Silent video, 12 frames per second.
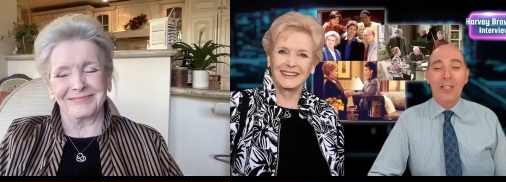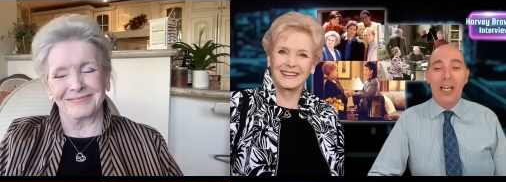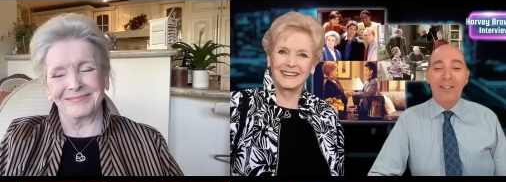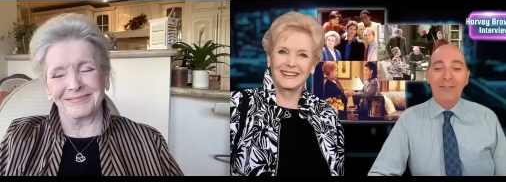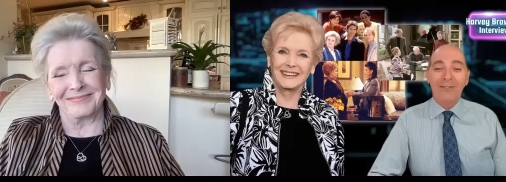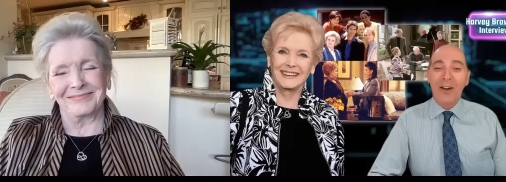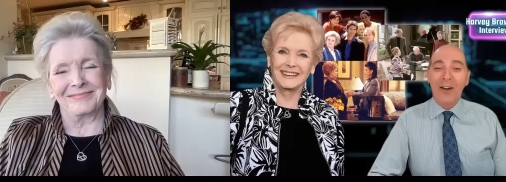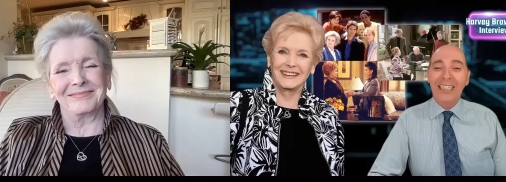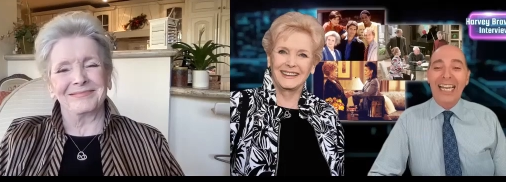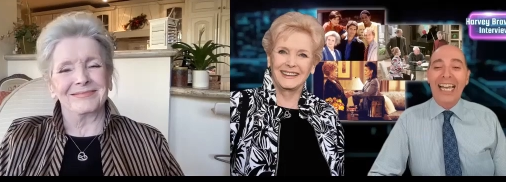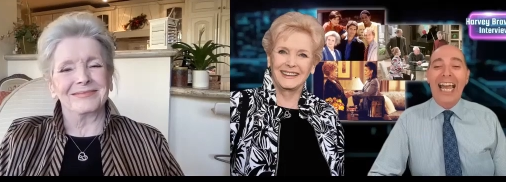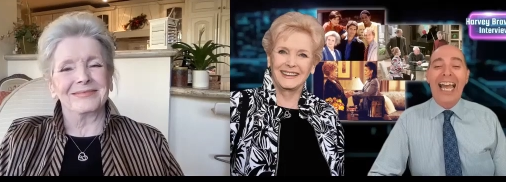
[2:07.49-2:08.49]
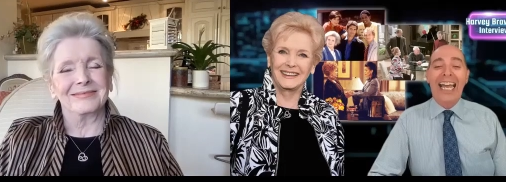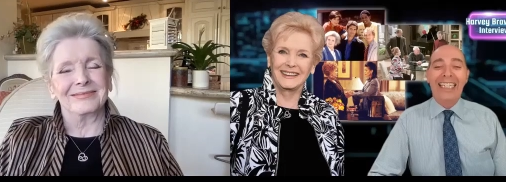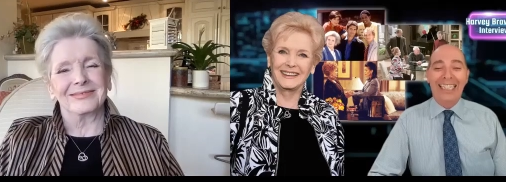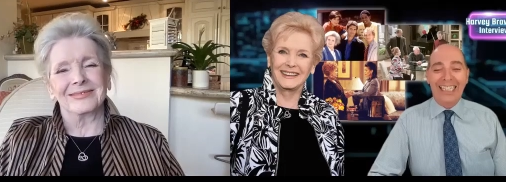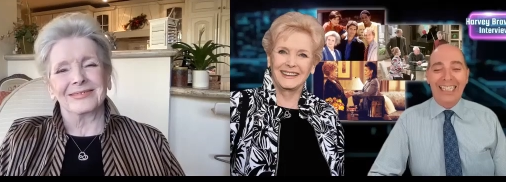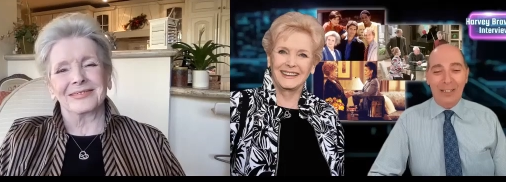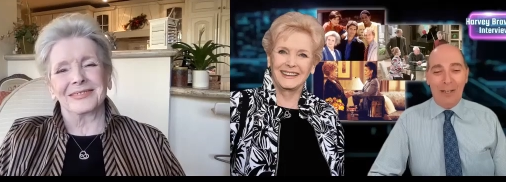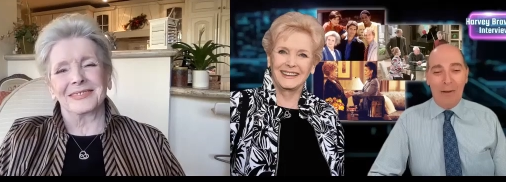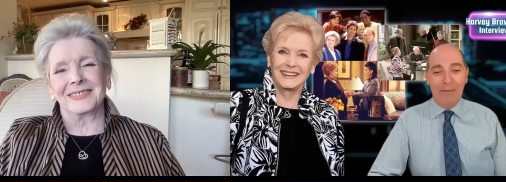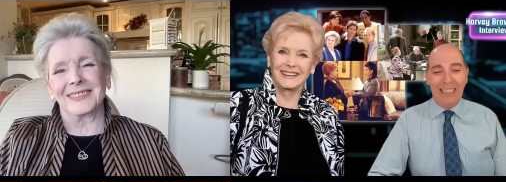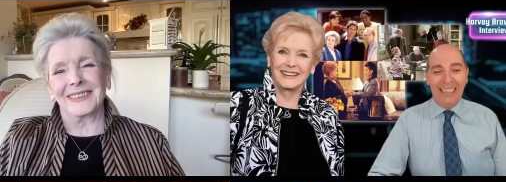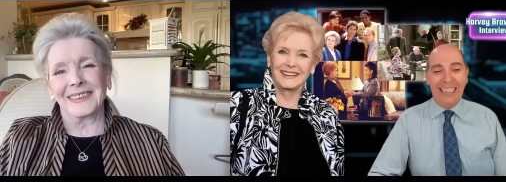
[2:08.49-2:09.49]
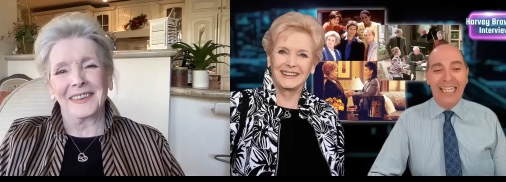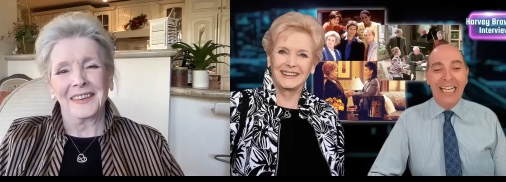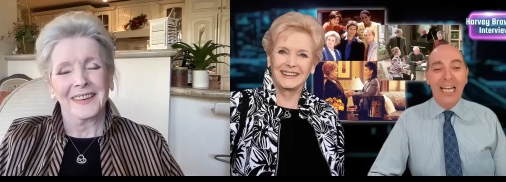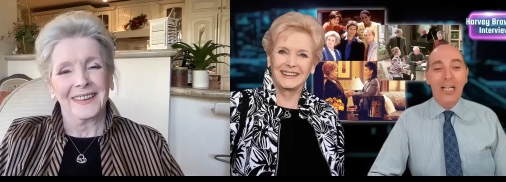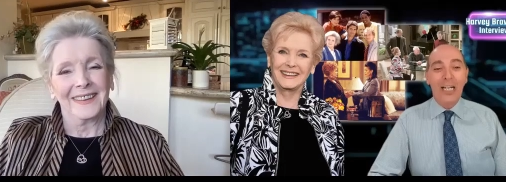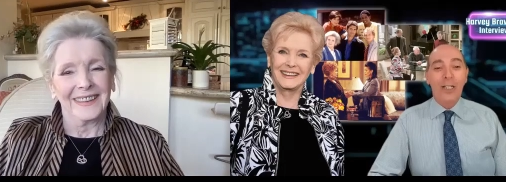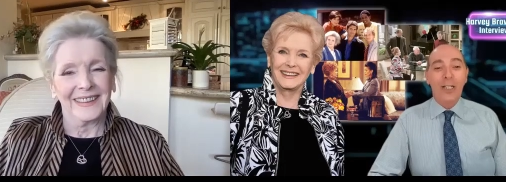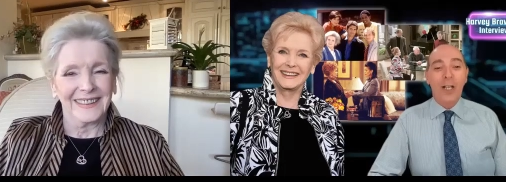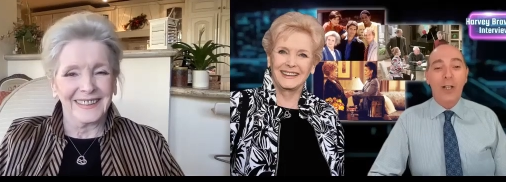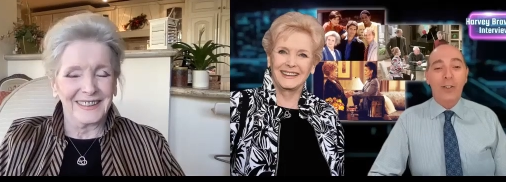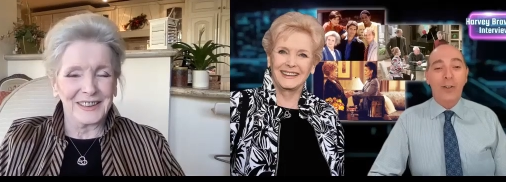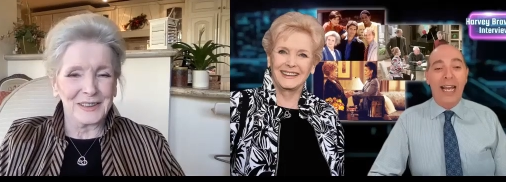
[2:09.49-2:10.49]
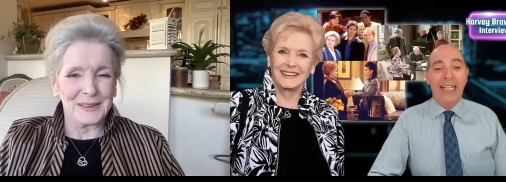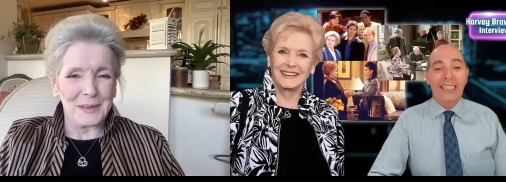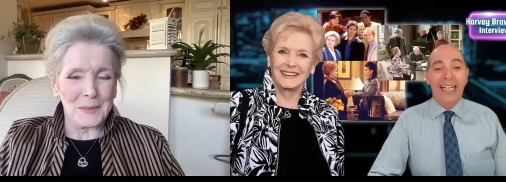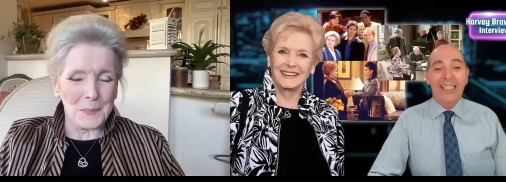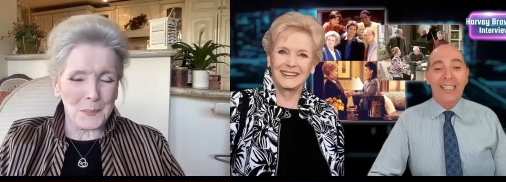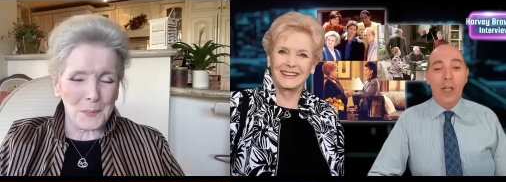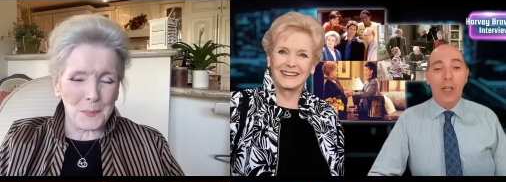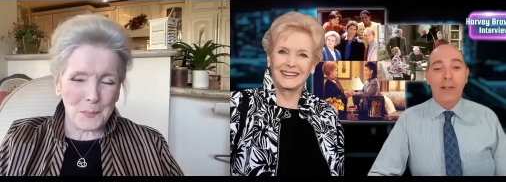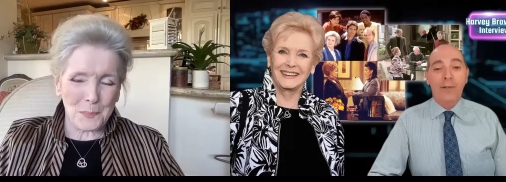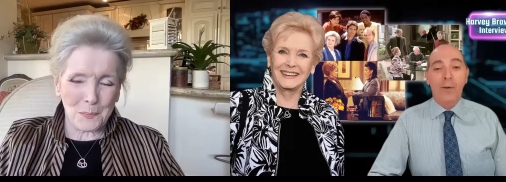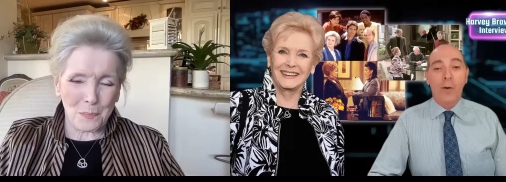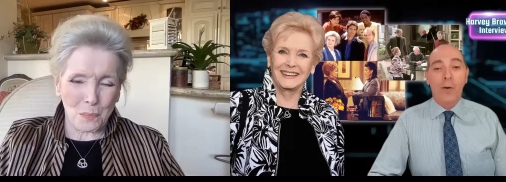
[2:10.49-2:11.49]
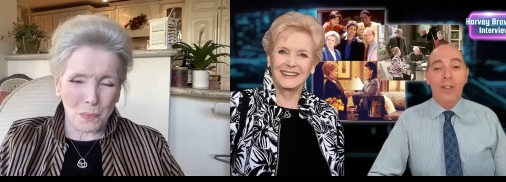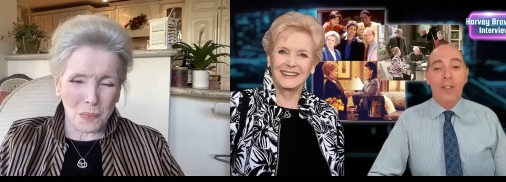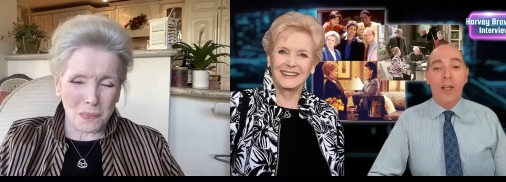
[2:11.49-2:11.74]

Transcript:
Speaker 1: Jane Fonda and Lily Tomlin. She's also had guest starring roles